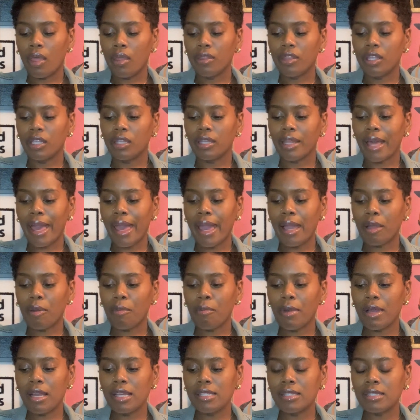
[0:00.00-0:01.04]
the lack
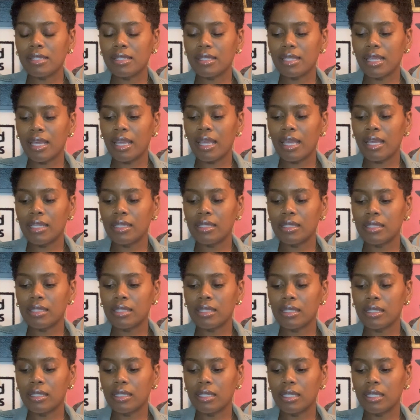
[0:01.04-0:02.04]
mindset